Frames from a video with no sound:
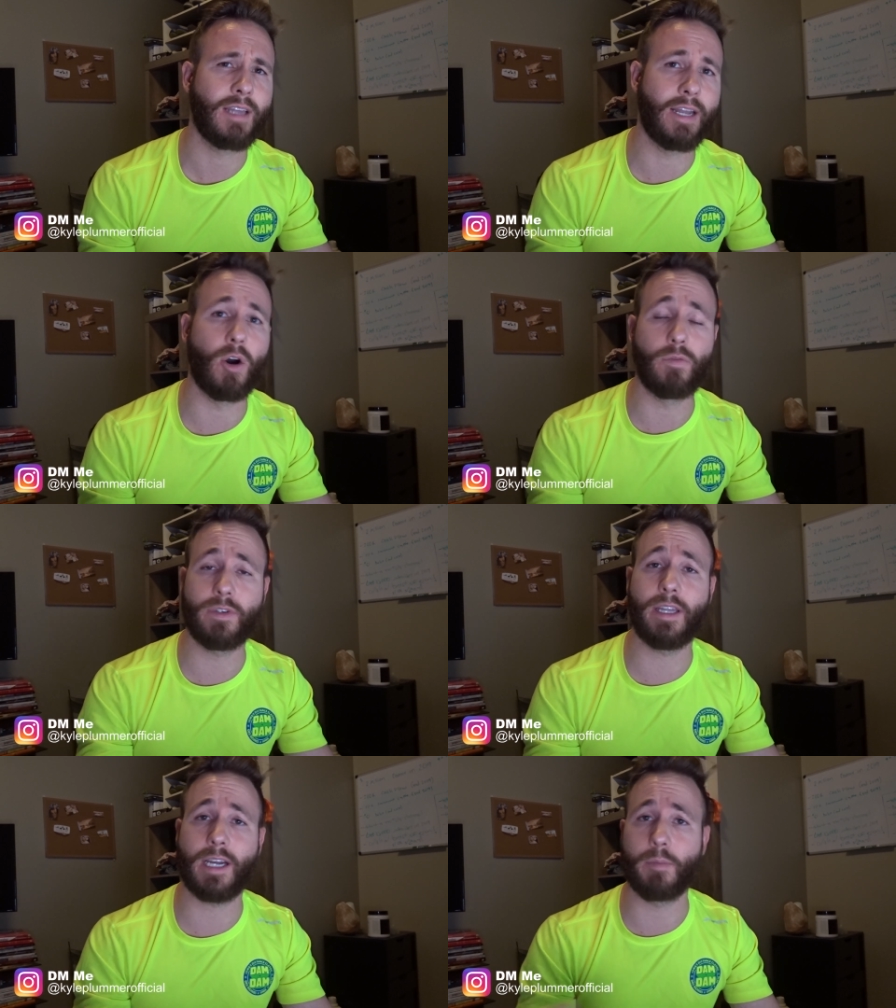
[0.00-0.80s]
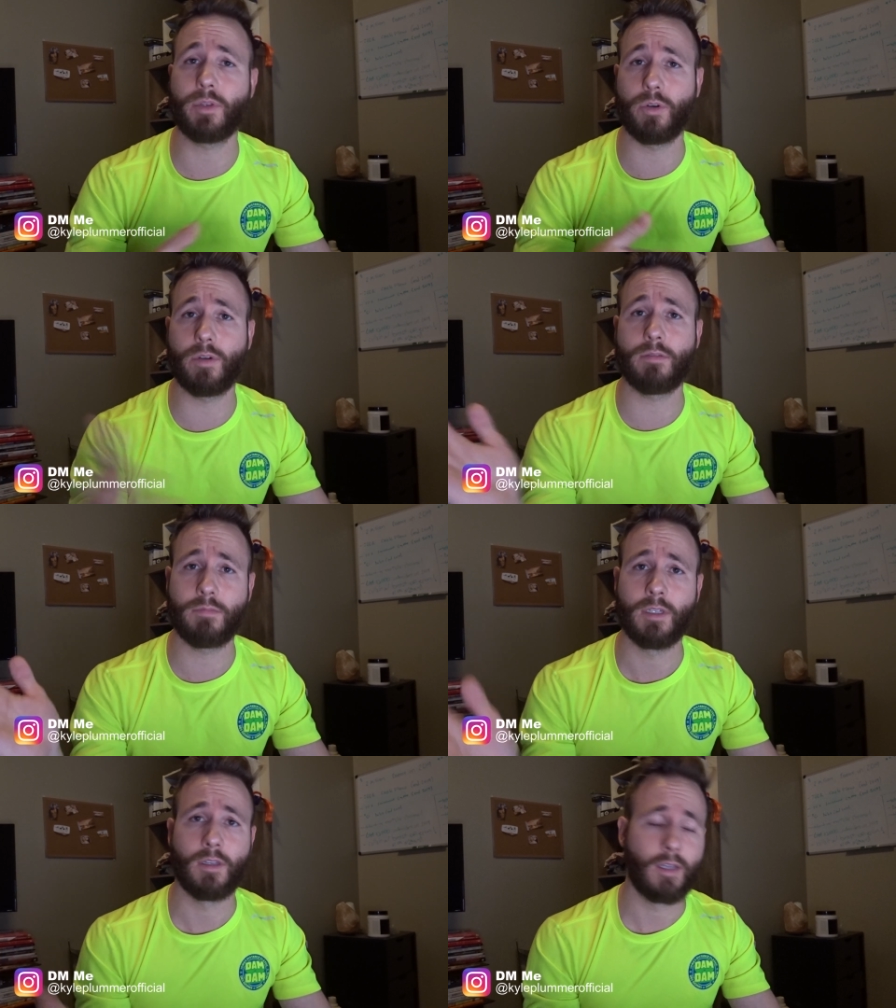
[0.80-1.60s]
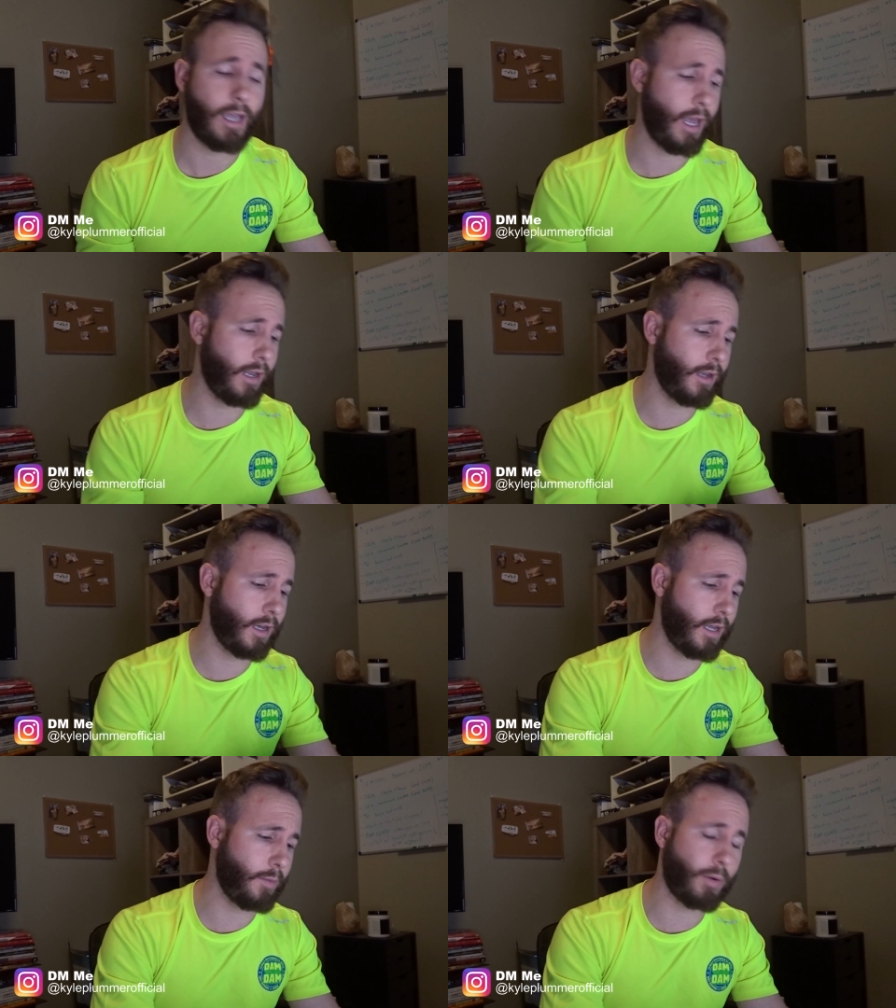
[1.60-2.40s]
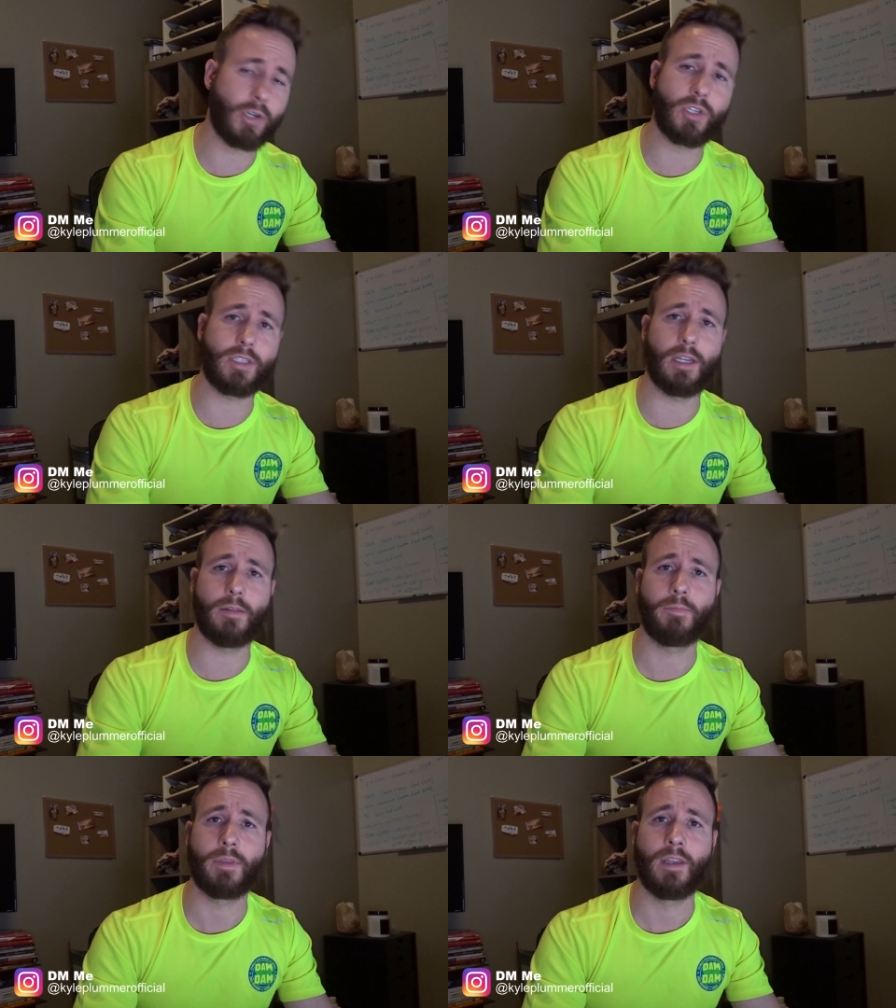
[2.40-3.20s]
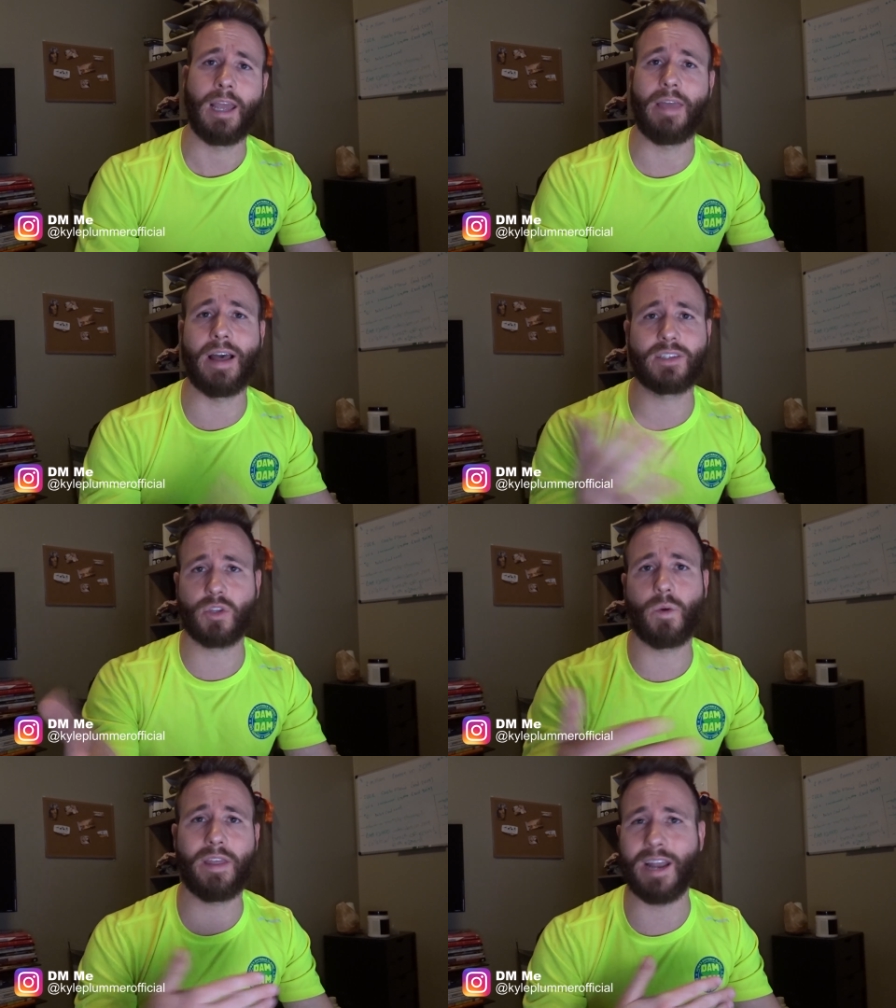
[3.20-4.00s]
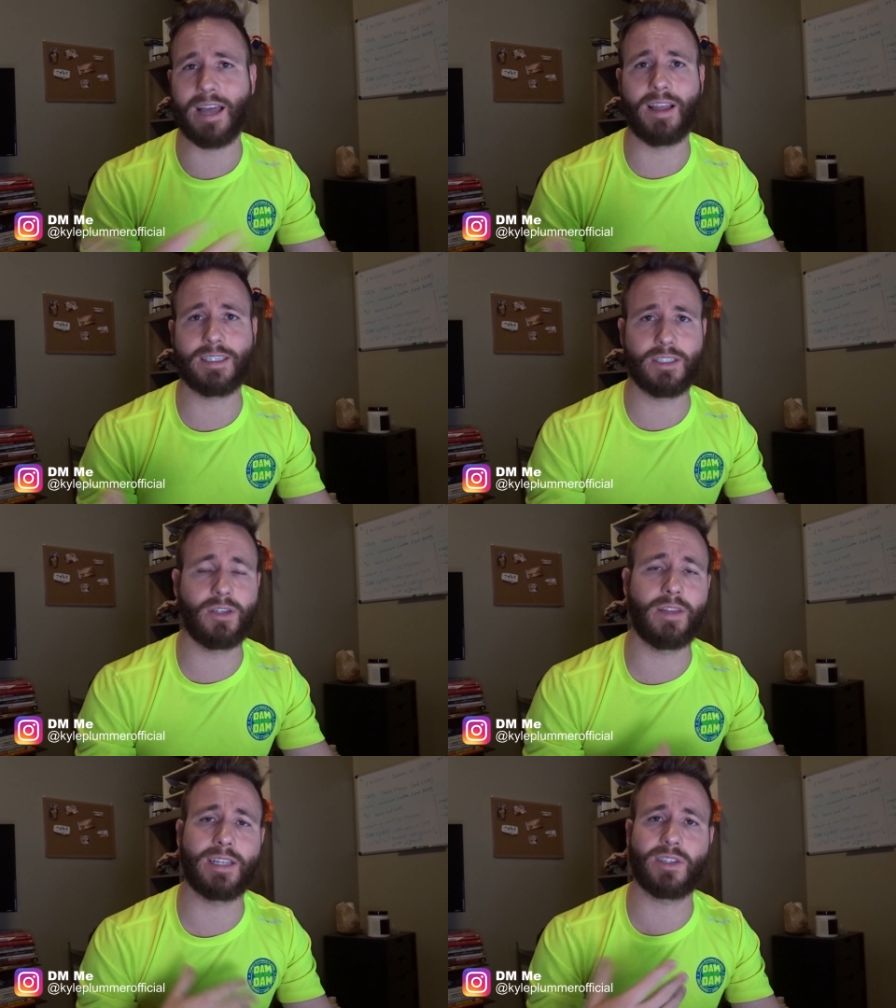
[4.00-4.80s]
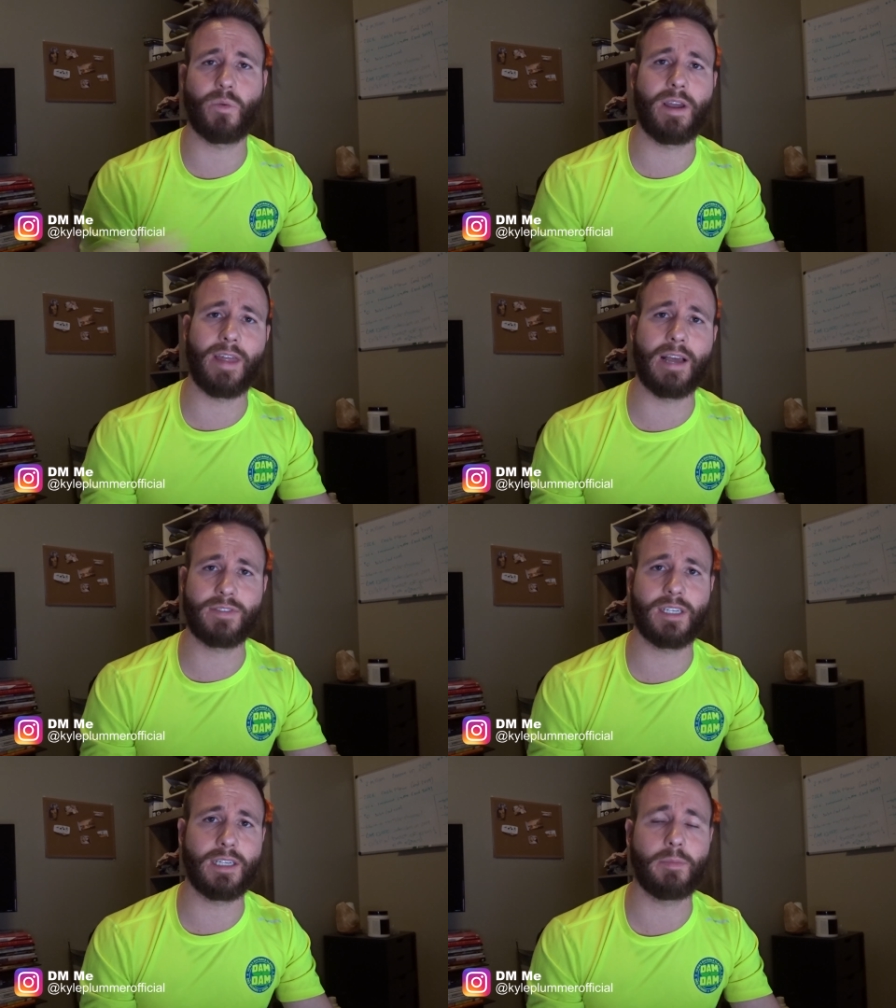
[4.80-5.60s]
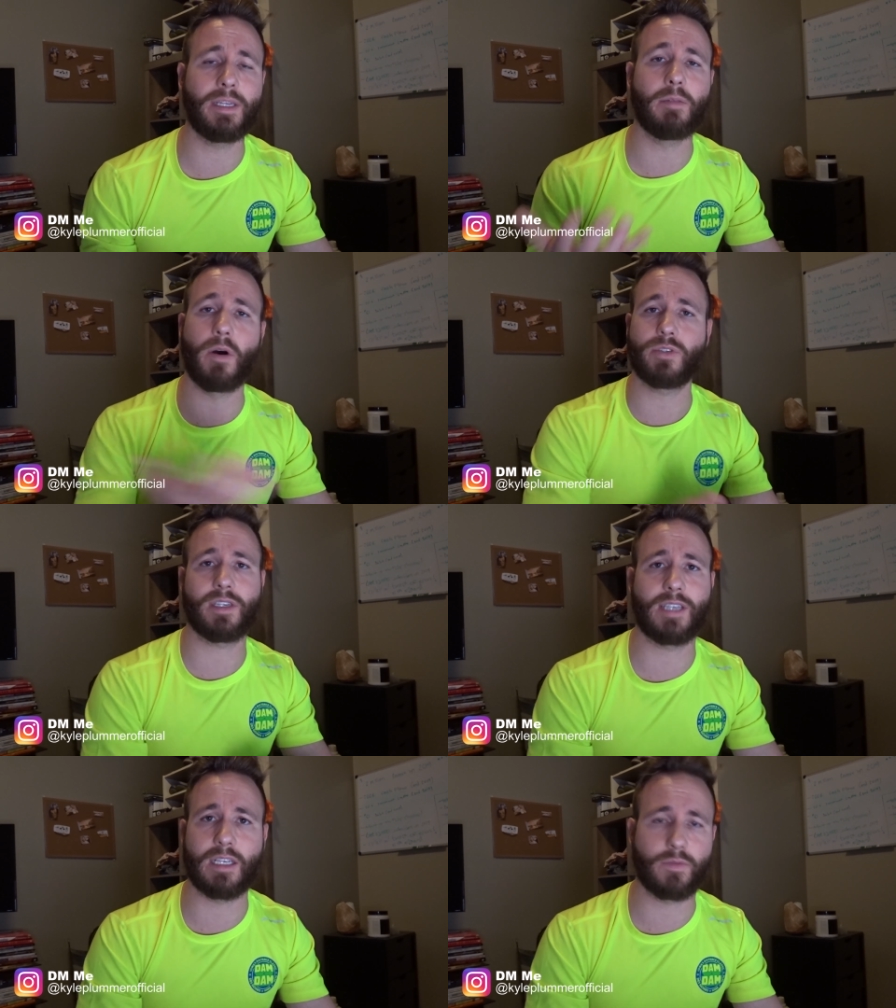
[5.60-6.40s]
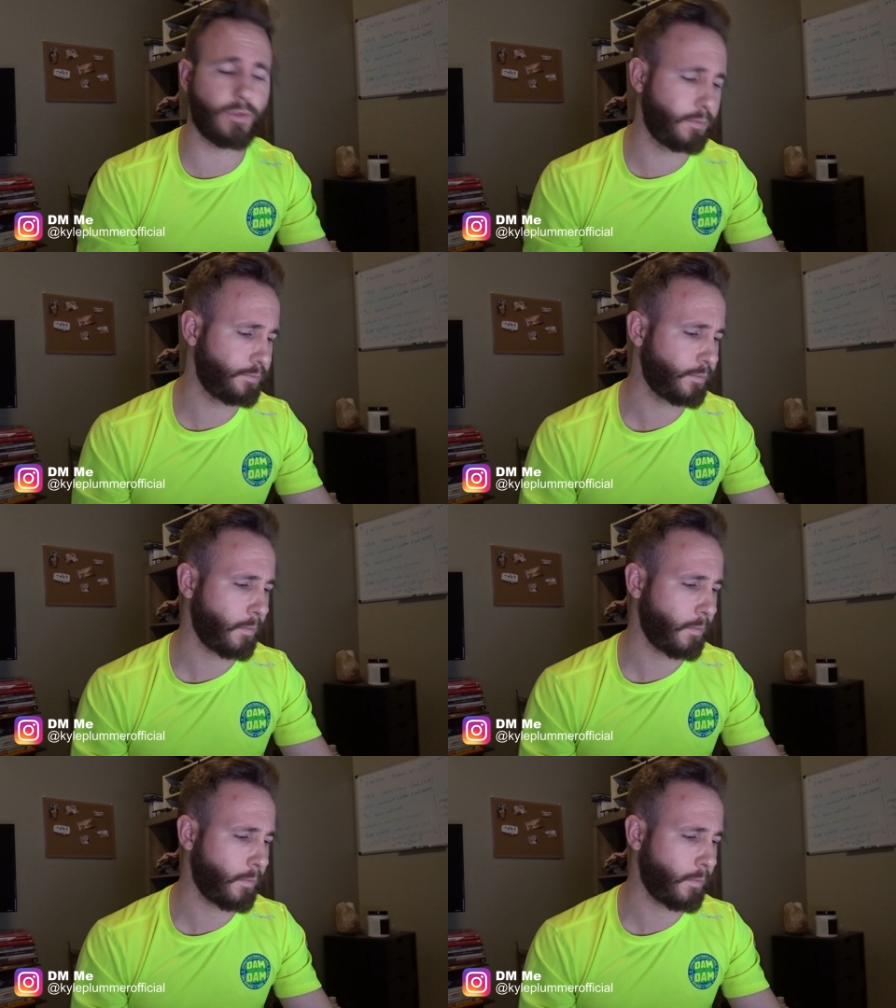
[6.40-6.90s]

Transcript: And hopefully they come through and purchase it. And that's the way that I like to do, and that's the way that I've seen to be the most successful.